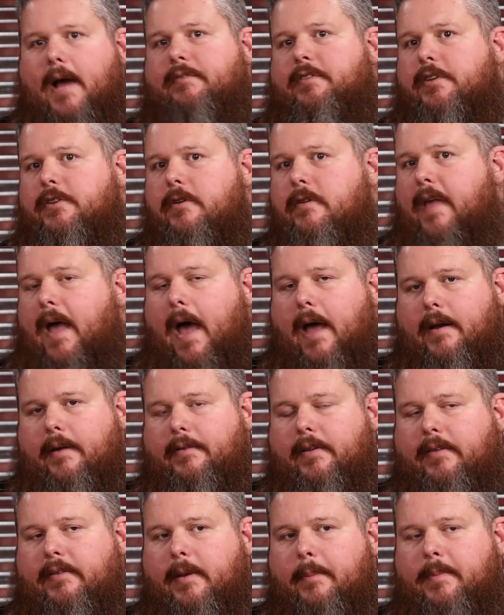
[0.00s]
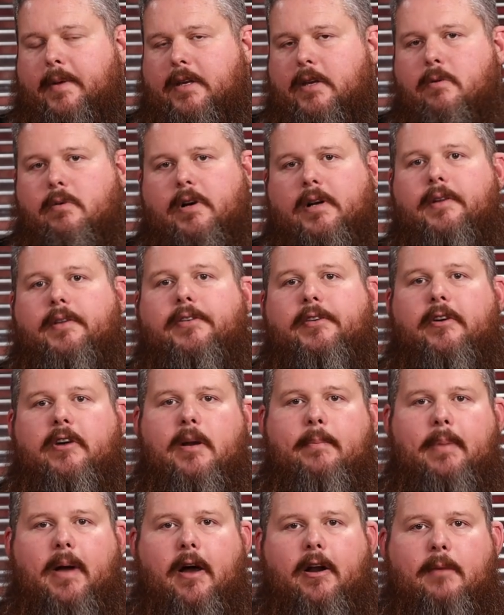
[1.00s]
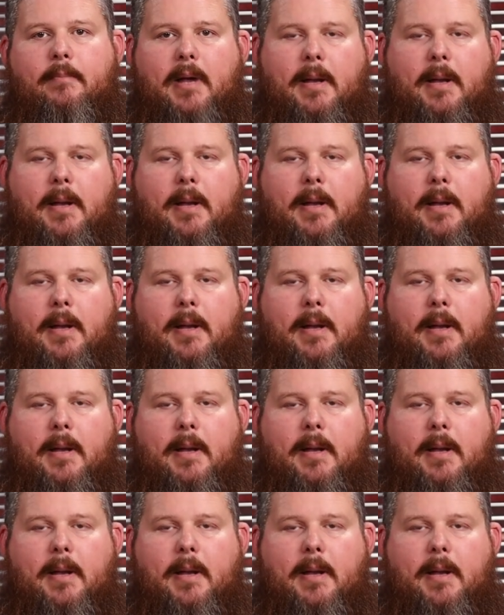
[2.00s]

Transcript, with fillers: have to do that if it's something you were concerned about